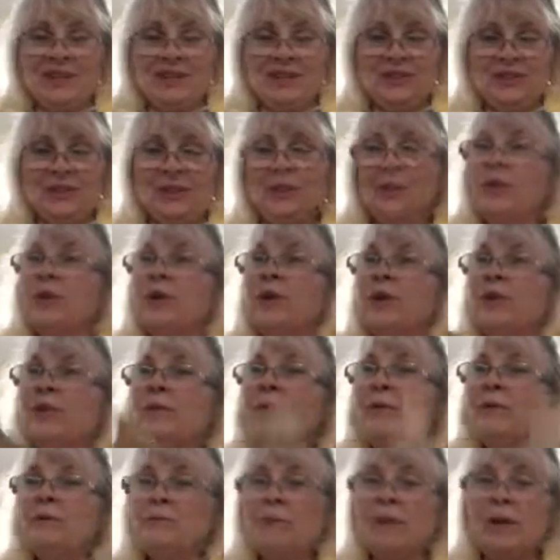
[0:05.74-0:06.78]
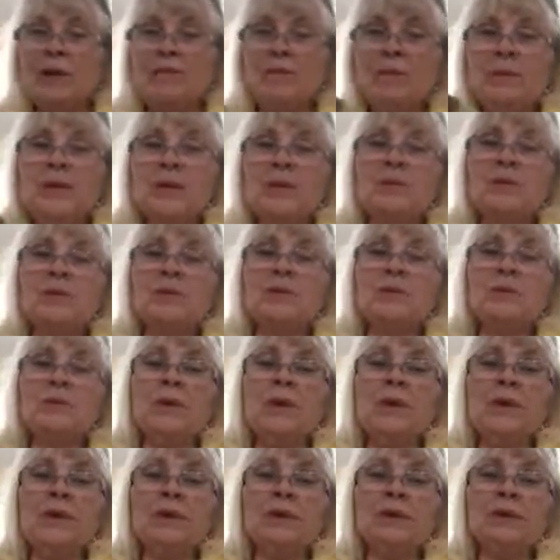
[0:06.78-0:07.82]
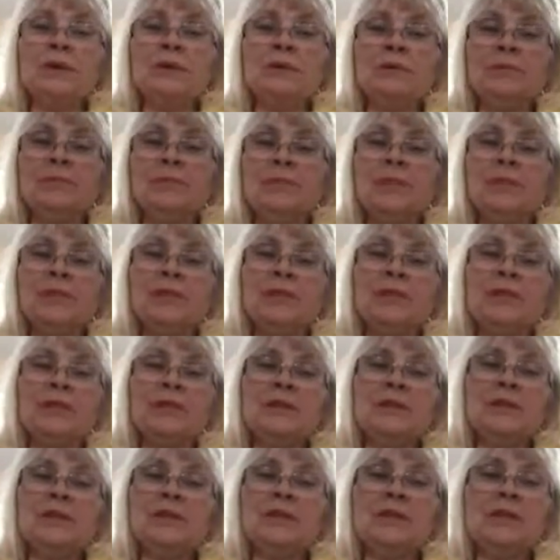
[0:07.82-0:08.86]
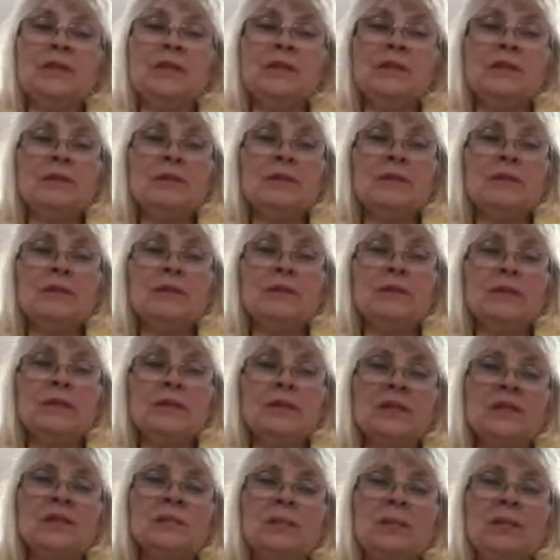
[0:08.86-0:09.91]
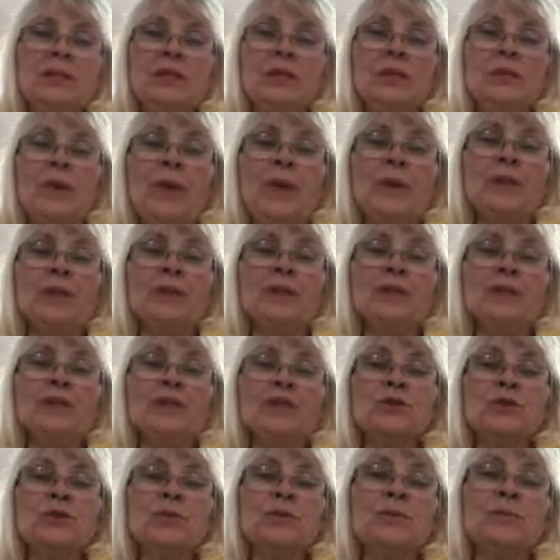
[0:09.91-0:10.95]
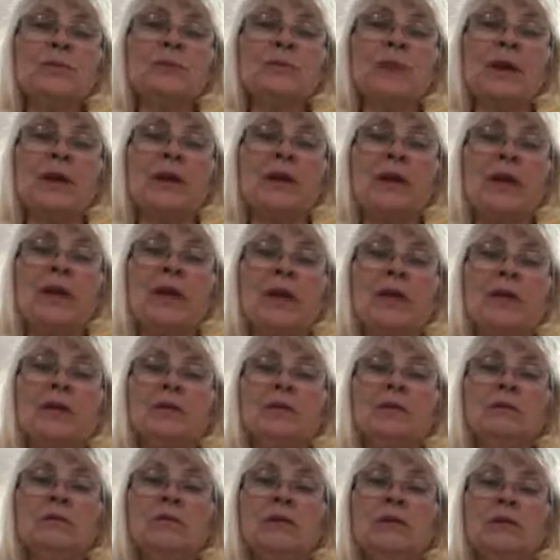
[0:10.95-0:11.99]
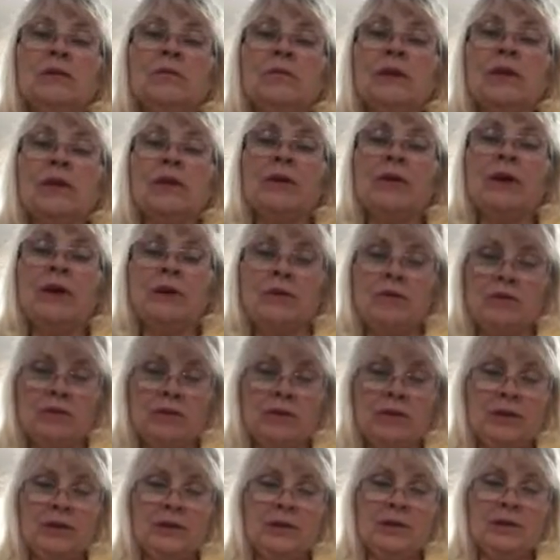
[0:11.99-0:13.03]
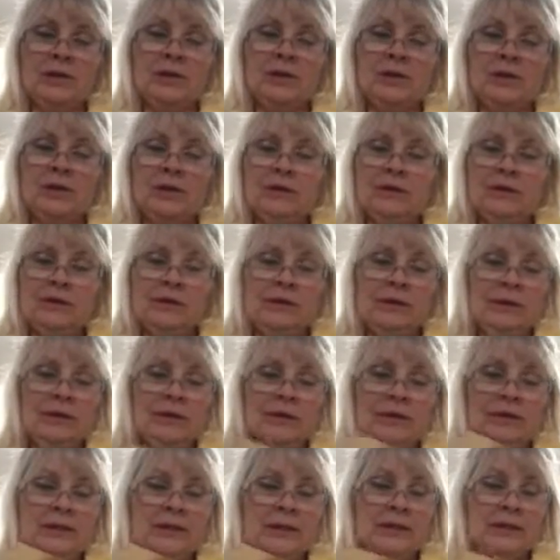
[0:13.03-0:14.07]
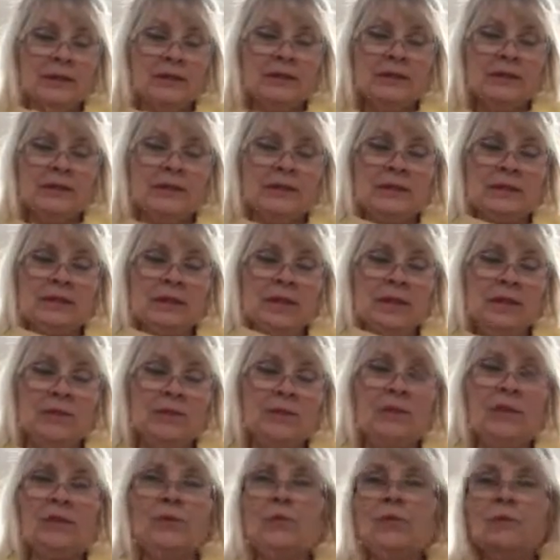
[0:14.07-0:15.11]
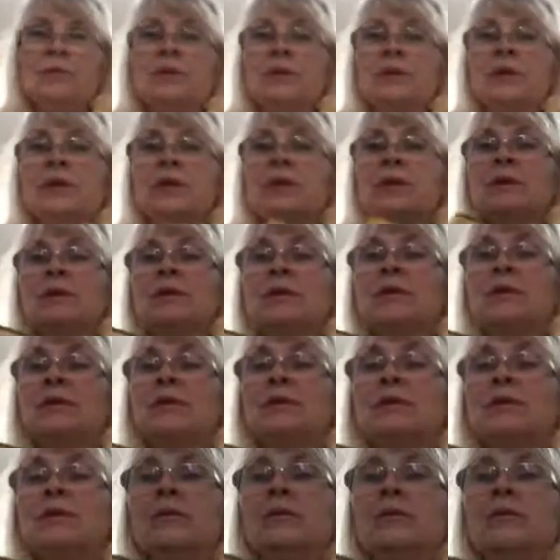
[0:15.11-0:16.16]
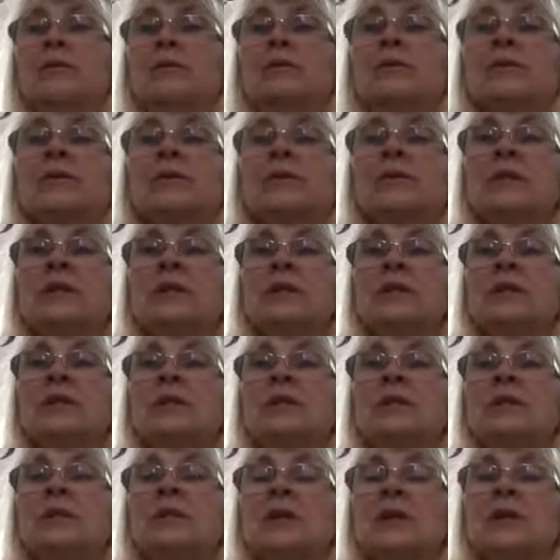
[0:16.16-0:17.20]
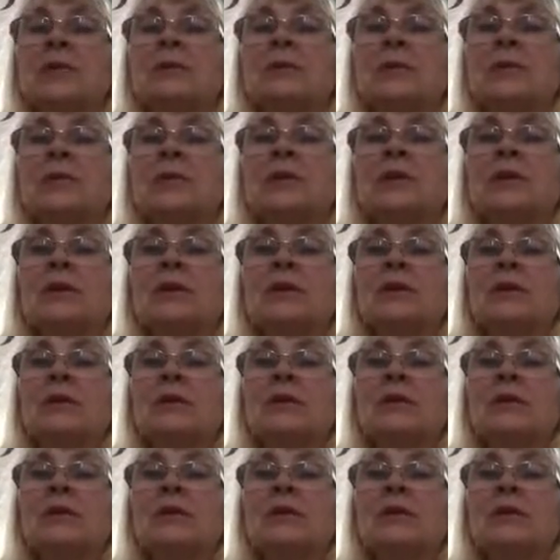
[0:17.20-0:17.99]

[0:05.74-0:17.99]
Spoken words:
Story written by Beatrice Potter. This one says Peter Rabbit, illustrations by Carl and Mary Haug. It doesn't say when it was written or the date it was copywritten.